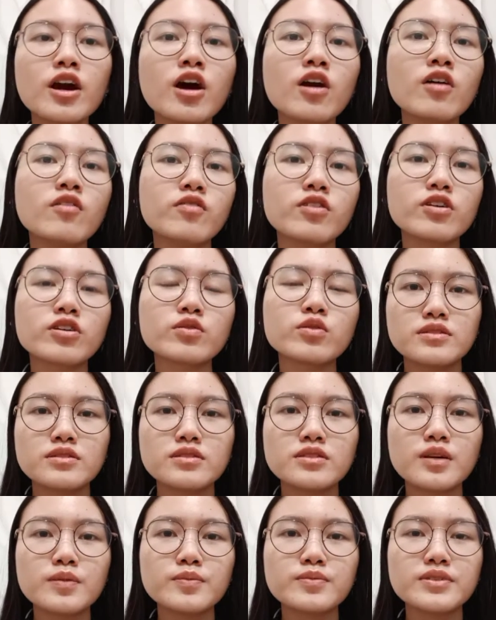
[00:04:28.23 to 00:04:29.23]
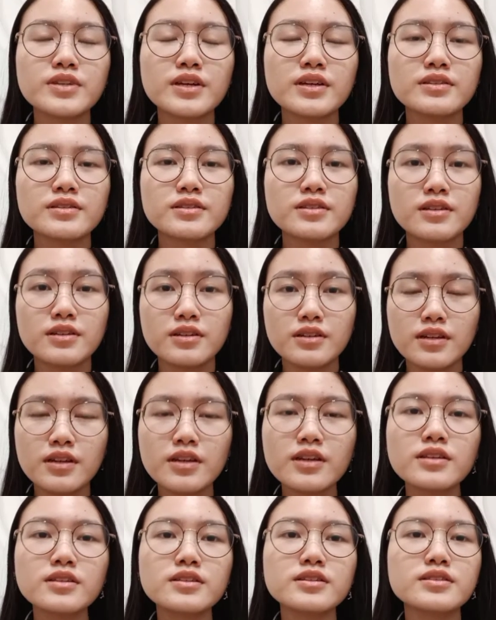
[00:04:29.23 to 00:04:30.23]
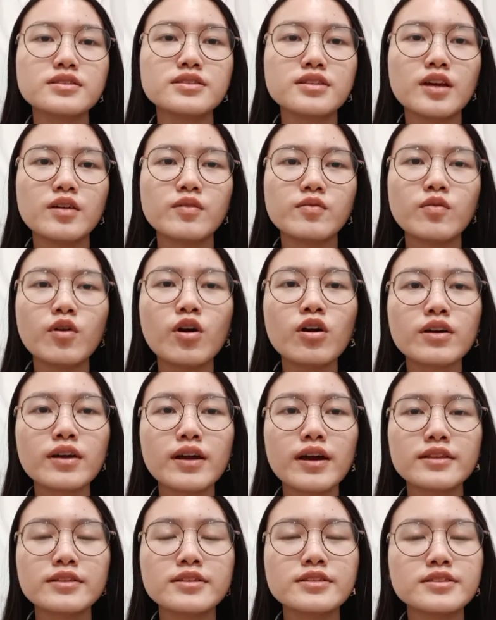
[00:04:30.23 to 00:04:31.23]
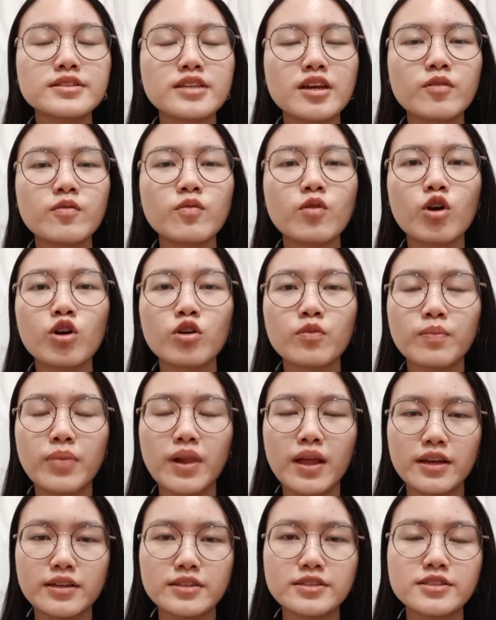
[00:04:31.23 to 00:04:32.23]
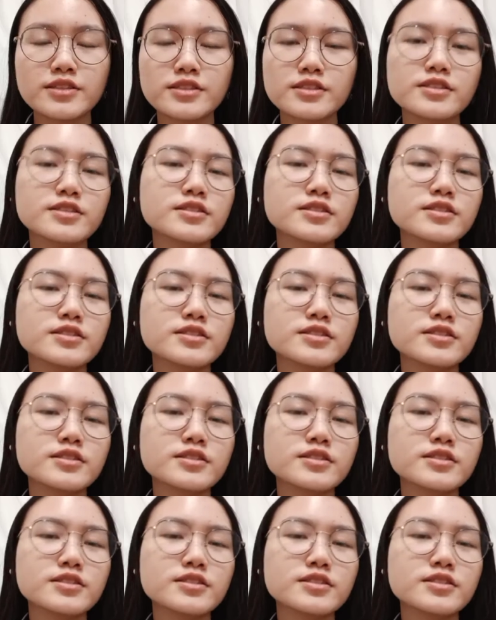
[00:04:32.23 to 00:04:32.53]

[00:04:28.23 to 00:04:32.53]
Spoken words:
for doing substantially the same work at the same workplace.